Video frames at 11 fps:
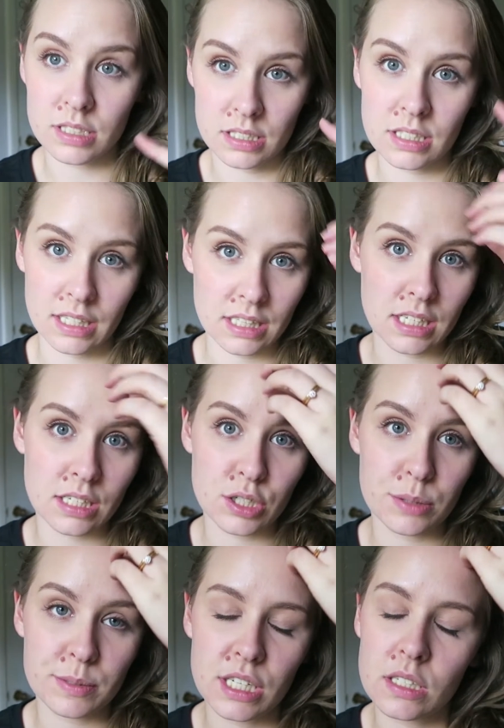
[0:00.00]
just like the
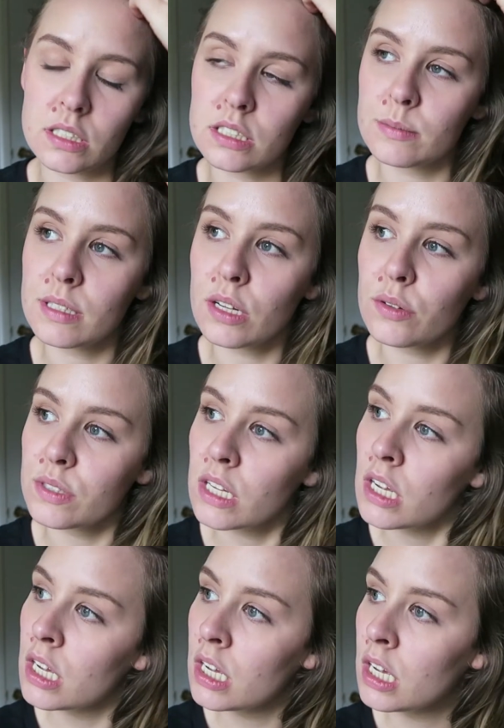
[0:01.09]
Inktober challenge themselves,
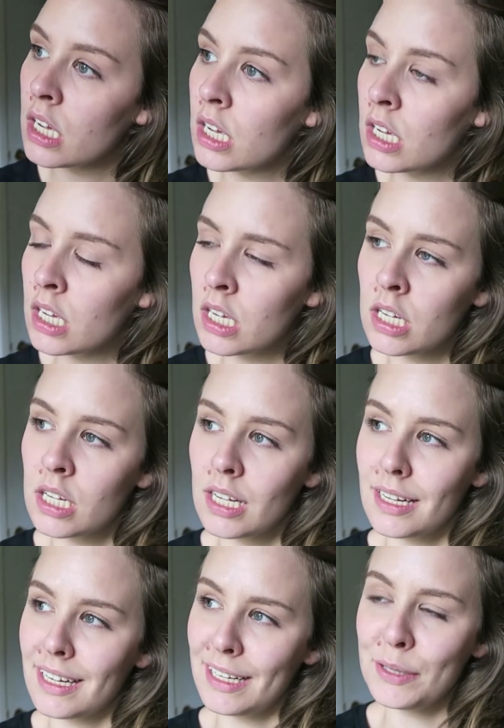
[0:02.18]

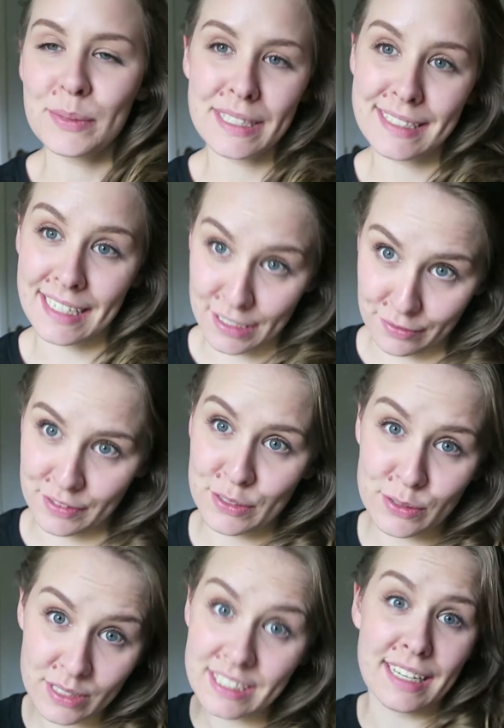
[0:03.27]
I don't want to say
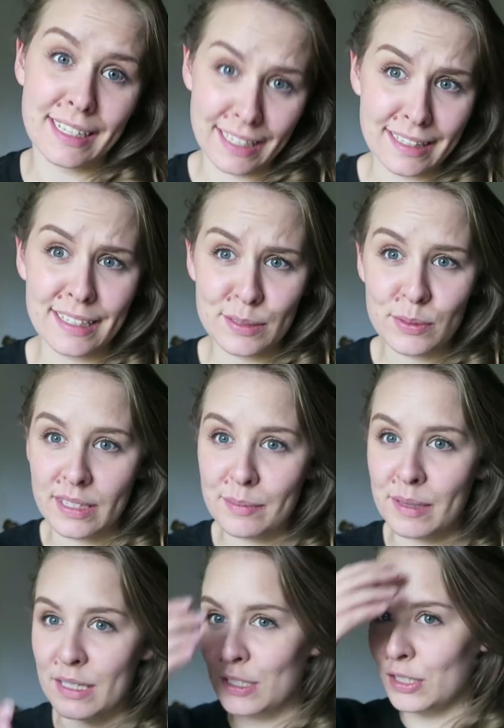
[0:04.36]
difficult because I get that's what they're
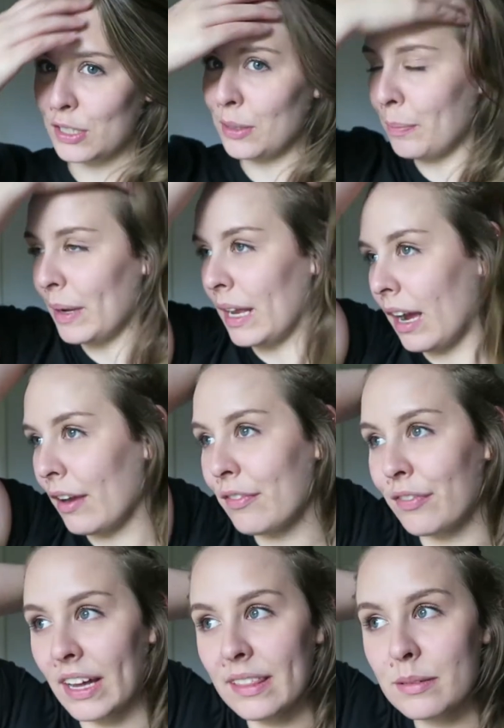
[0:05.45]
meant to do, but I
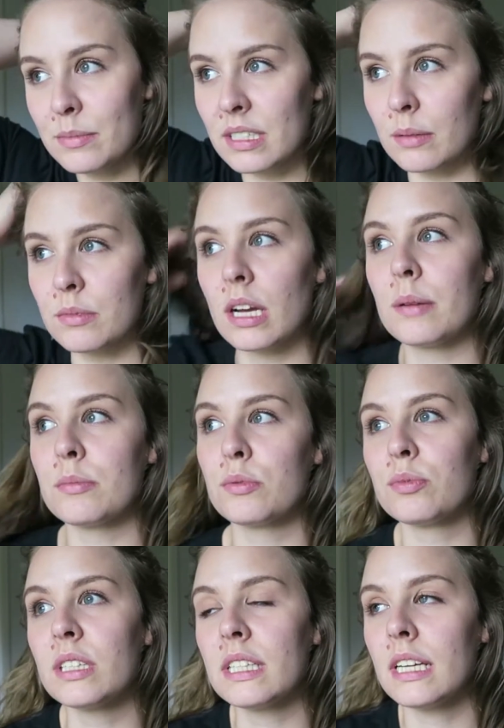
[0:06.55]
find them sometimes
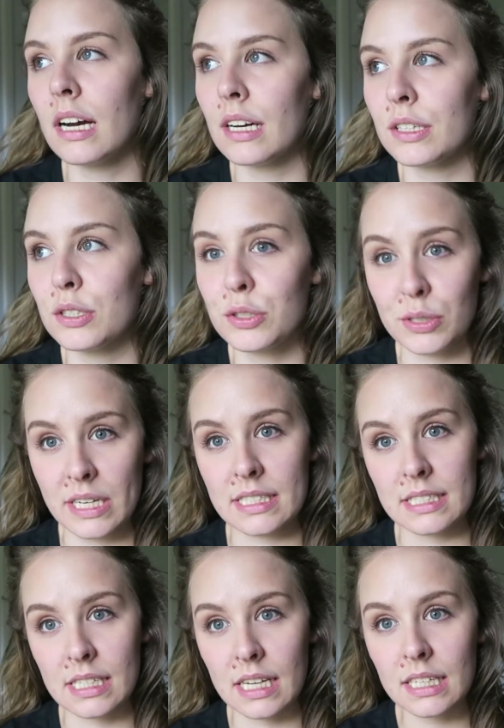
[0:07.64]
really hard to
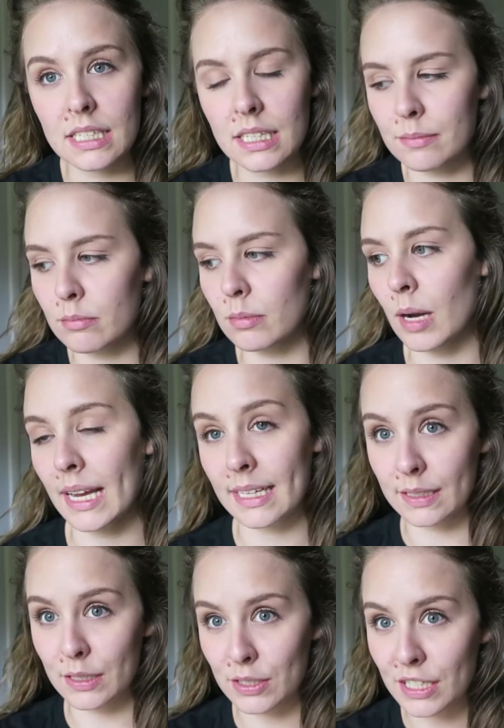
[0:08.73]
translate in my
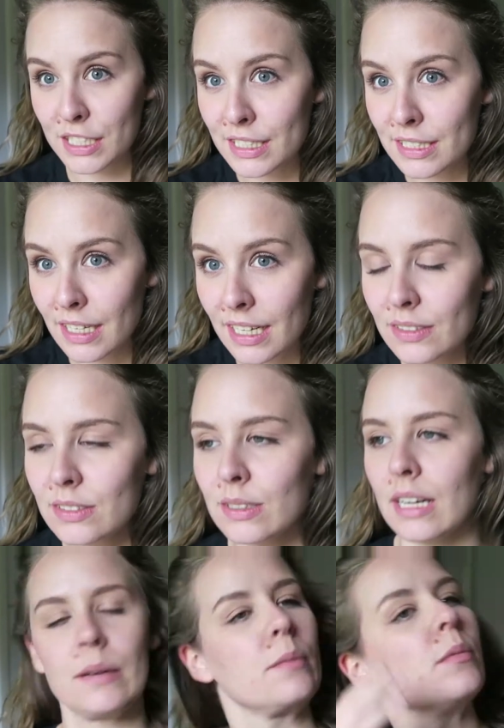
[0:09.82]
illustration style,
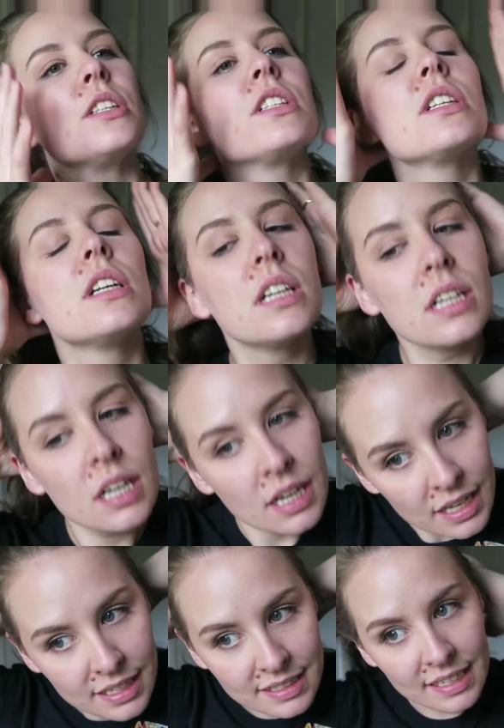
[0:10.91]
which
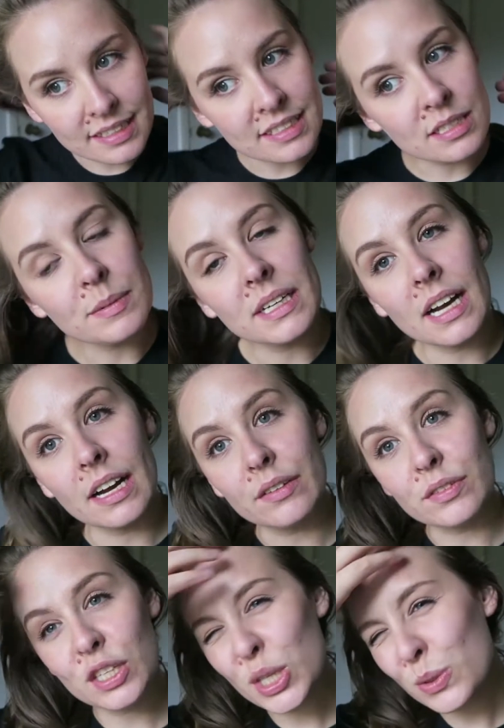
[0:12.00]
tends to be kind
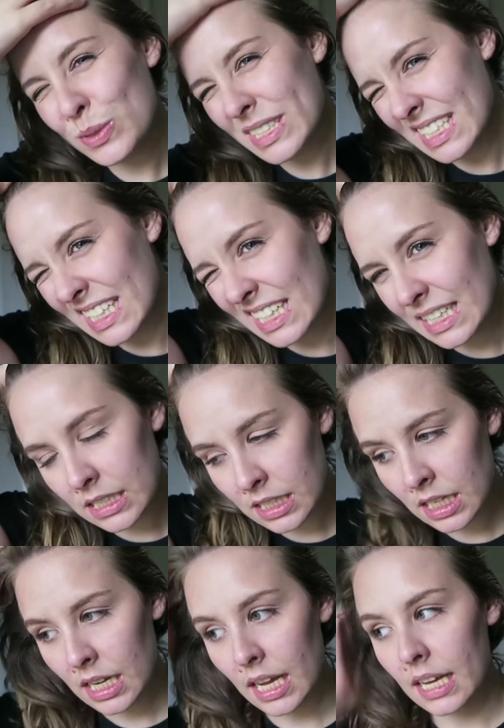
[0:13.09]
of cutesy
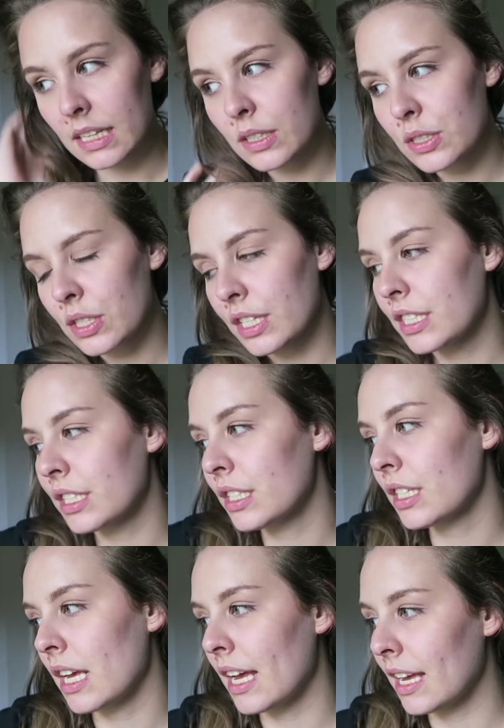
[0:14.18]

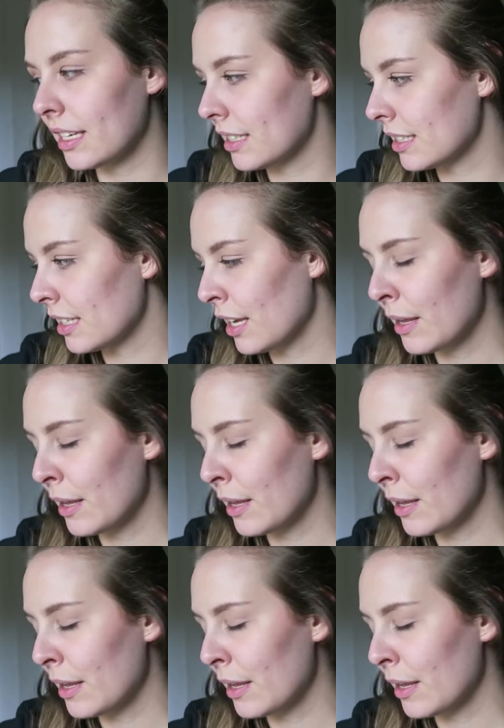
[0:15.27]
illustrations. And